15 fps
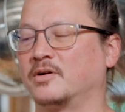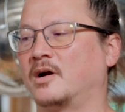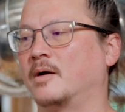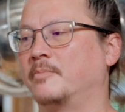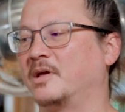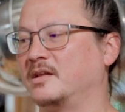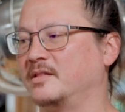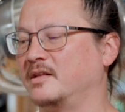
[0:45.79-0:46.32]

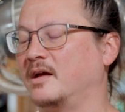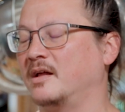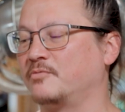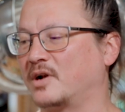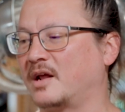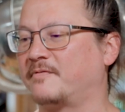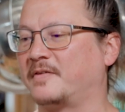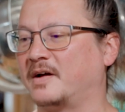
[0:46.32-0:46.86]
And in the end,
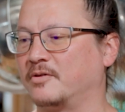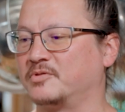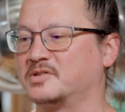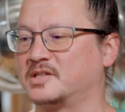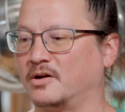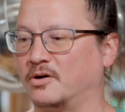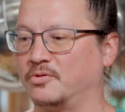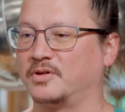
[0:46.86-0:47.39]
what I found was
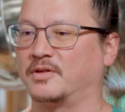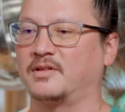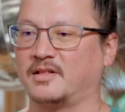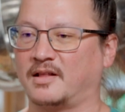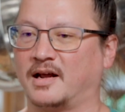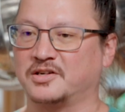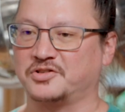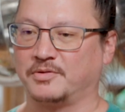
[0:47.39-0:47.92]
the only thing
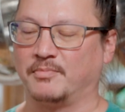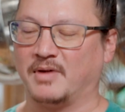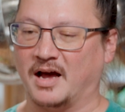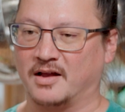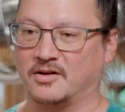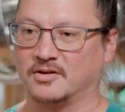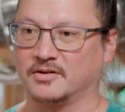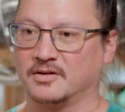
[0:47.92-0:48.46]
that actually
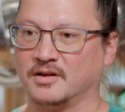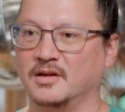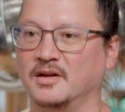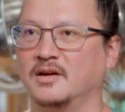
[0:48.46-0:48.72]
mattered